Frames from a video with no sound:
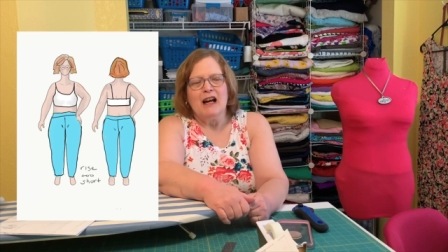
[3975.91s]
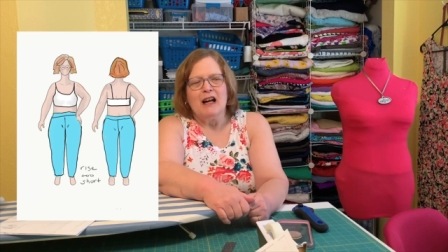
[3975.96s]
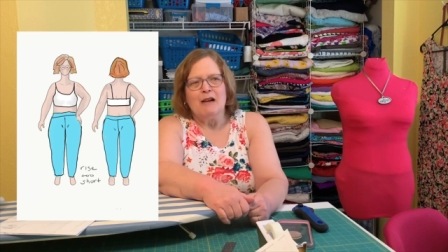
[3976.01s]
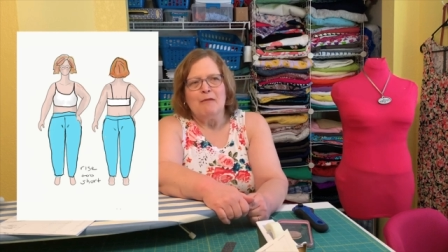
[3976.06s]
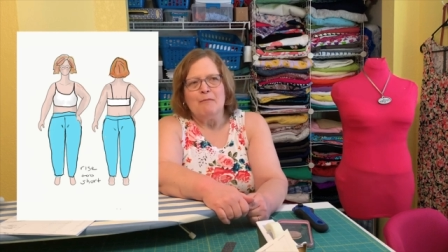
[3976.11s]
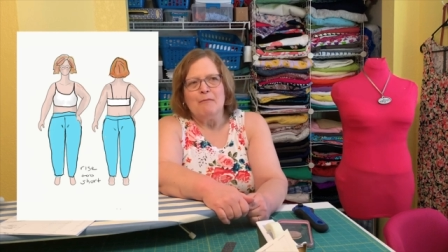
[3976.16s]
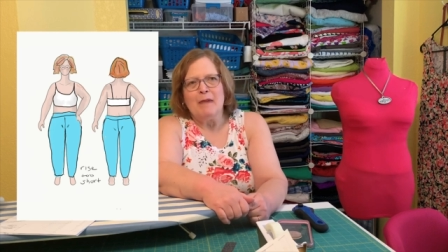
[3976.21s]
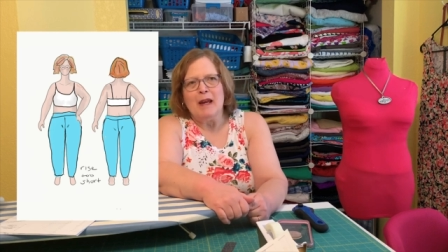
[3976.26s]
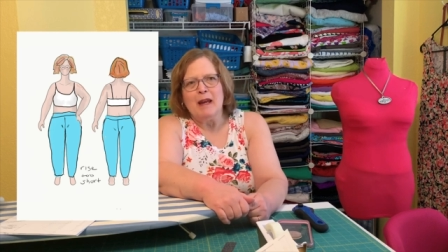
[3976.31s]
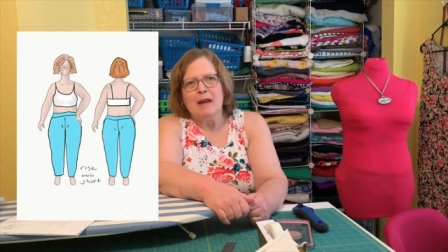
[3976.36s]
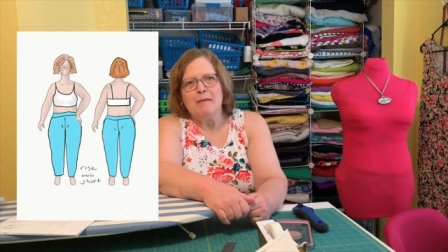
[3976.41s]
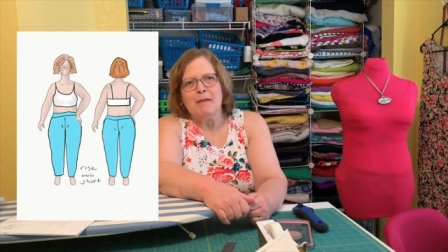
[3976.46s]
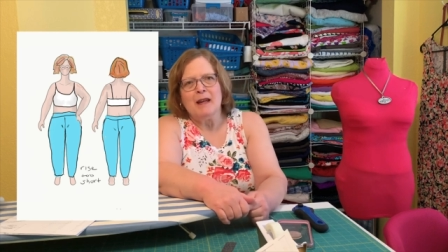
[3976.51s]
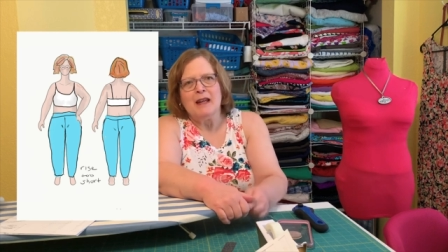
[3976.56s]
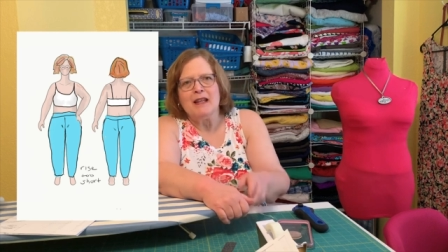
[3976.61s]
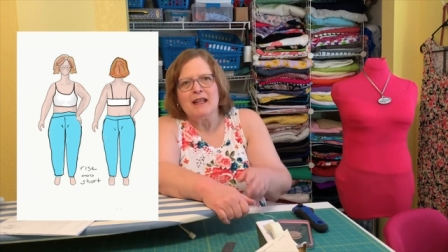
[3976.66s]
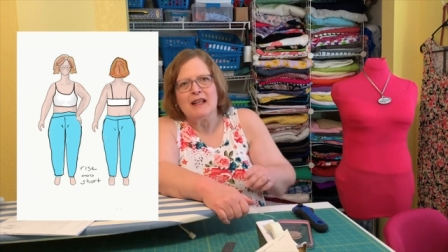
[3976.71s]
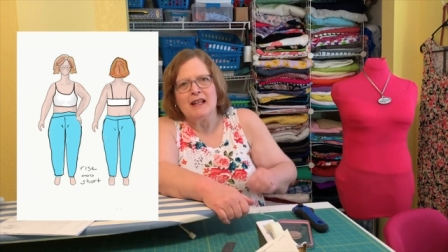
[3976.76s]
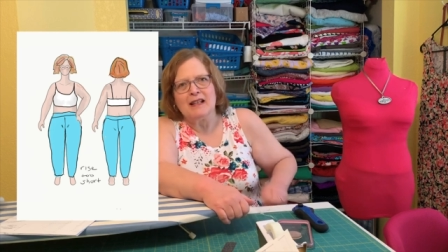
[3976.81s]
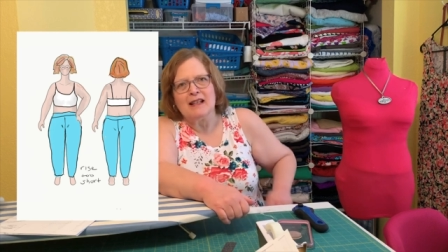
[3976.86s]

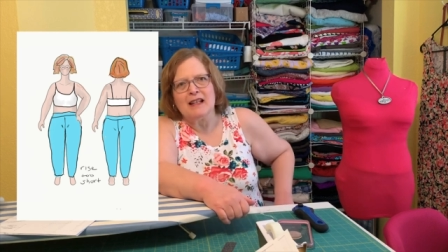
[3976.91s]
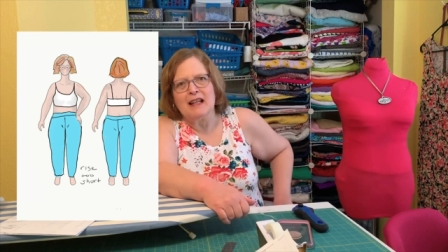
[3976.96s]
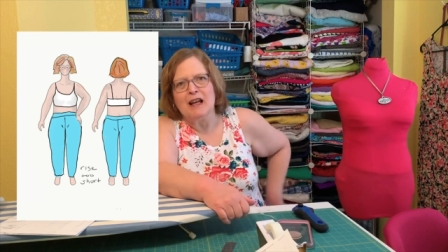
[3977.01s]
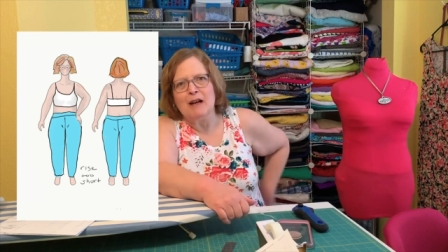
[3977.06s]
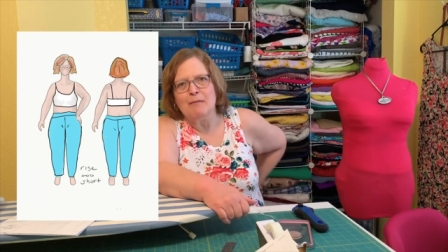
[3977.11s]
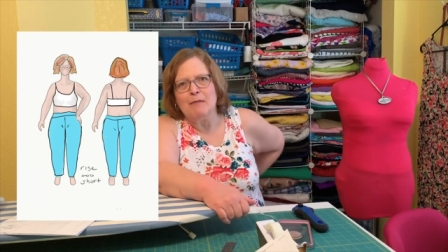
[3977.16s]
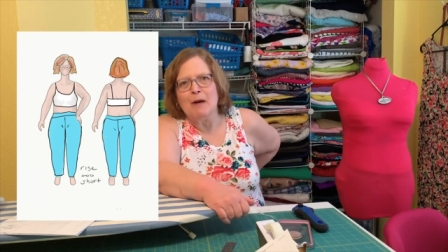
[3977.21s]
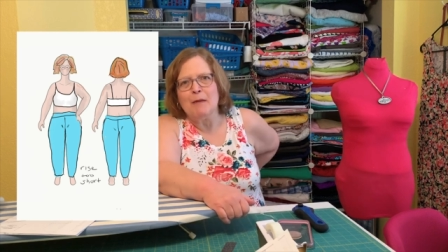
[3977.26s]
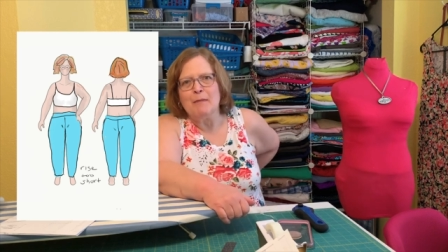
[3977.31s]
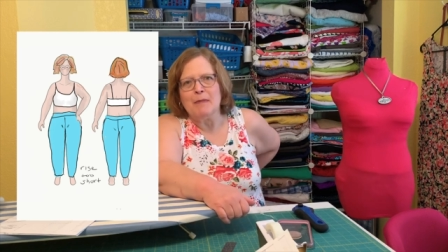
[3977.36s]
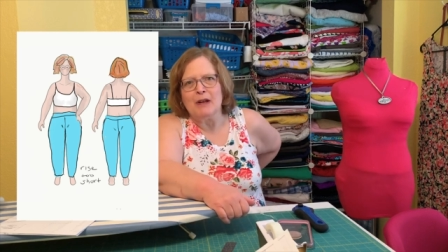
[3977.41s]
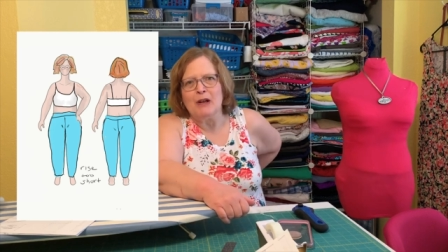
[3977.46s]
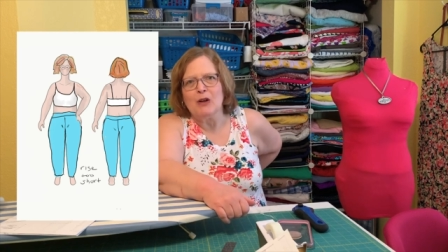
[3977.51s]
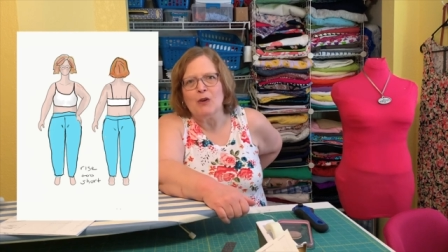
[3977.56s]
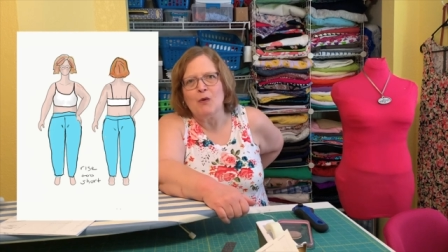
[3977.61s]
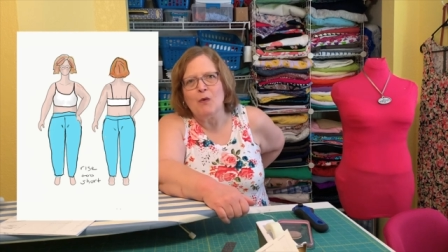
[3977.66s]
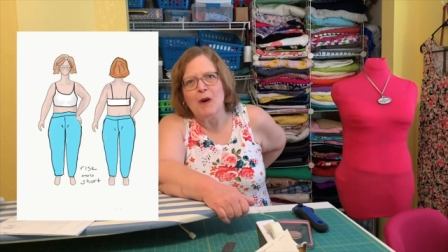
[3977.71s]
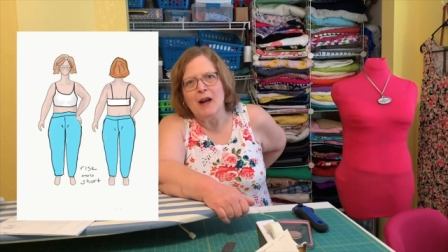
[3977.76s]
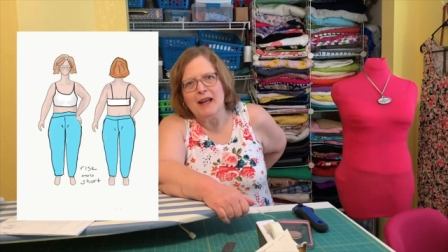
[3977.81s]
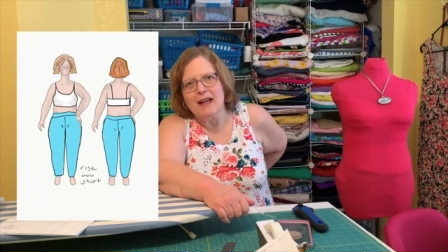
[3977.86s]
Maybe it doesn't come up and
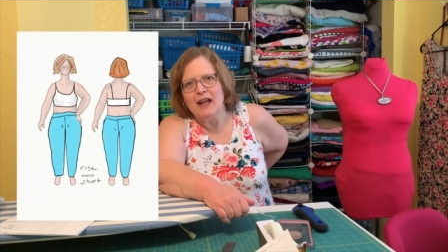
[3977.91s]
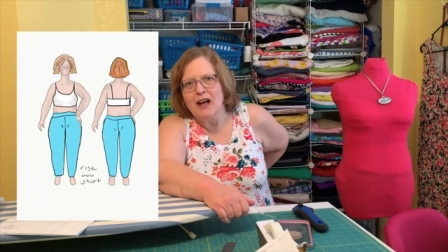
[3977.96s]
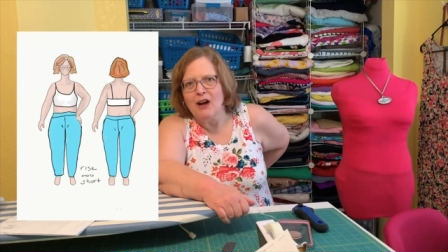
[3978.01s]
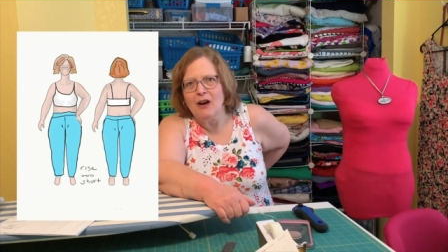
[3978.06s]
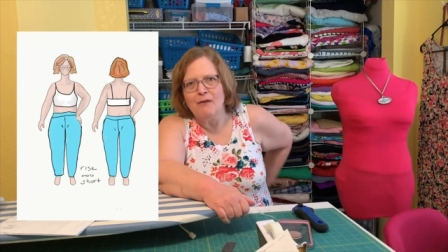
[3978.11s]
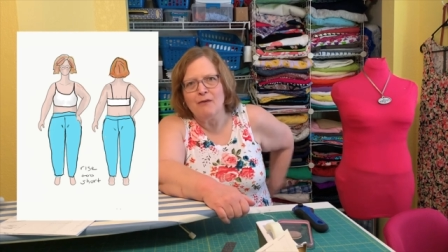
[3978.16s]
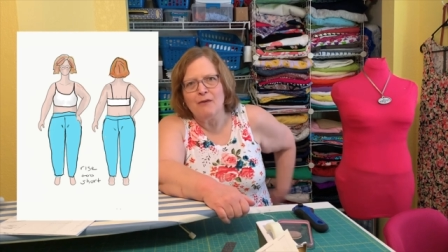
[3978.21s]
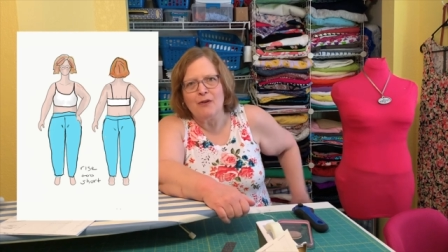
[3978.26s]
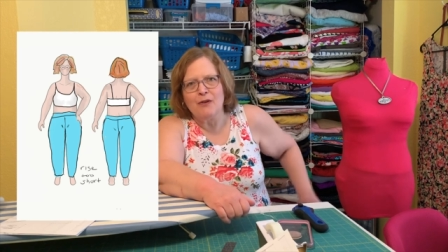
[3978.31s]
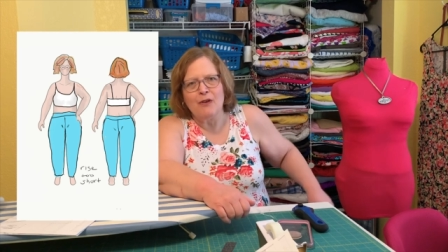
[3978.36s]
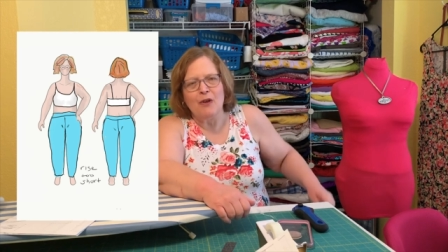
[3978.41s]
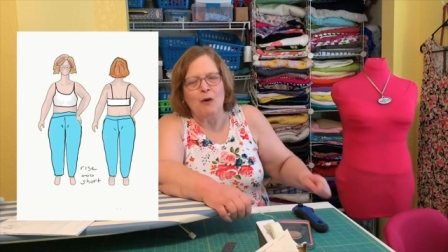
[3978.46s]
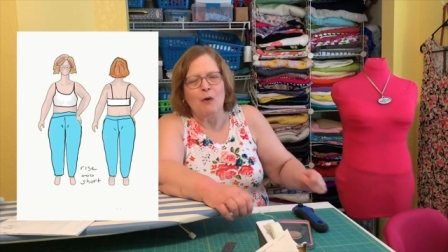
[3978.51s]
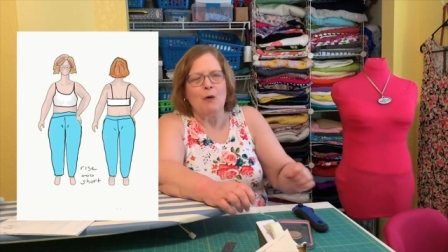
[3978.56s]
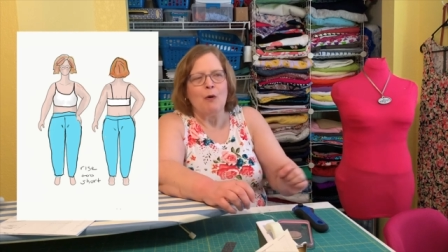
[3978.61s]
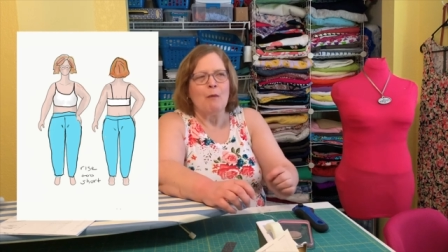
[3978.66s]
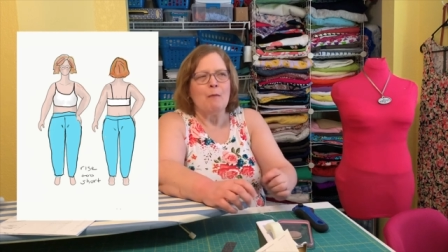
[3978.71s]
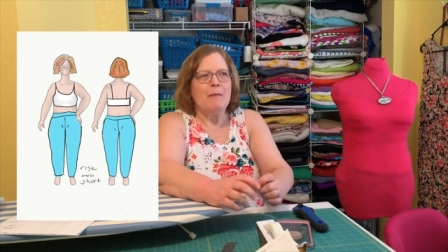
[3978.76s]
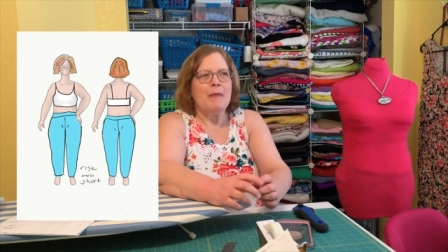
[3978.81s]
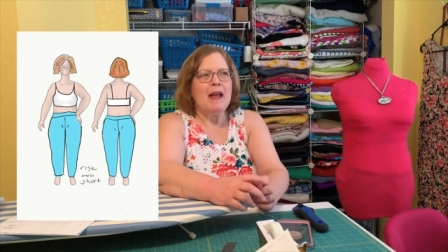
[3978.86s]
quite cover the
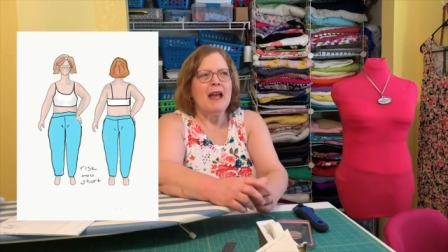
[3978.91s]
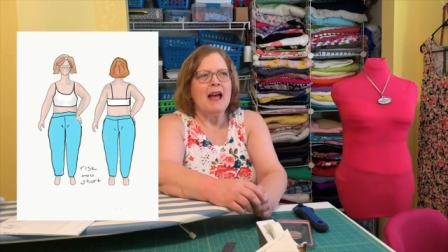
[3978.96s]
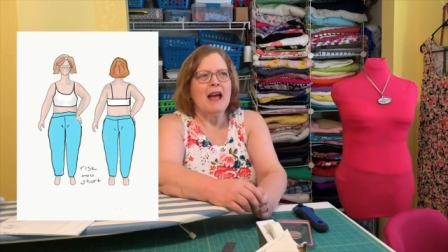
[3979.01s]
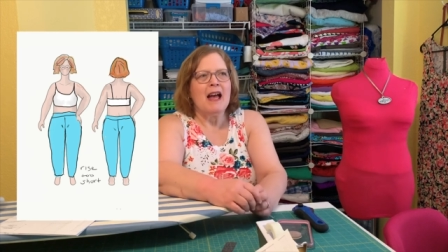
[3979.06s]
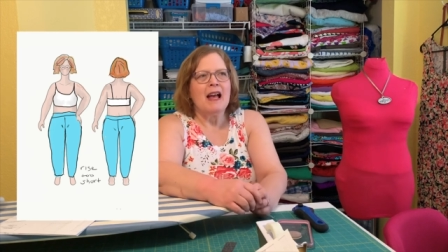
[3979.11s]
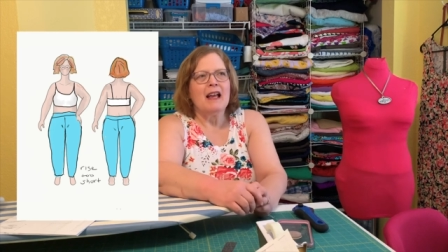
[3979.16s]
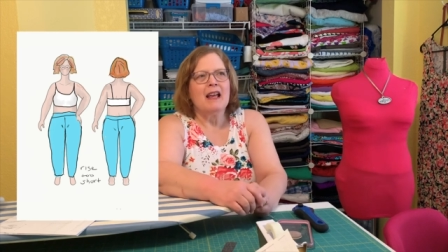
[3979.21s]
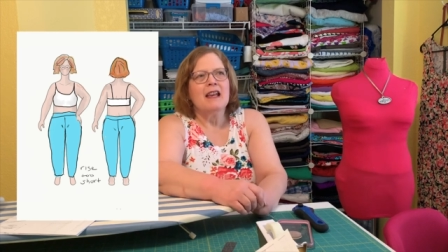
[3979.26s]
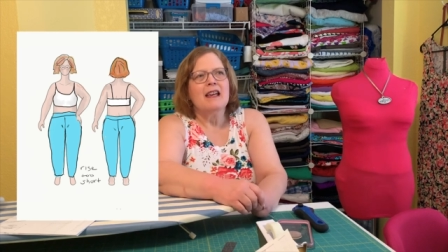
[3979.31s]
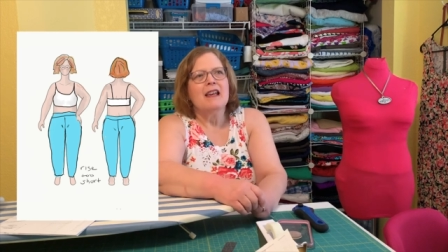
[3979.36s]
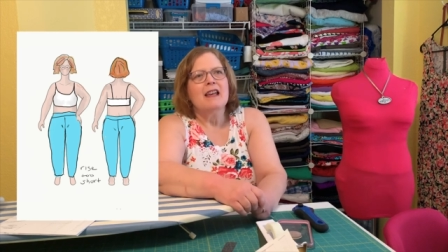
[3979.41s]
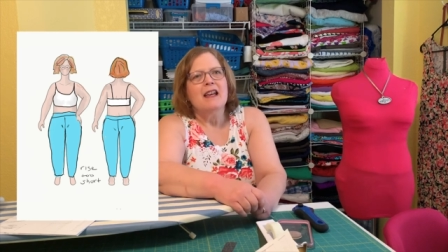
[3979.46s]
whole back.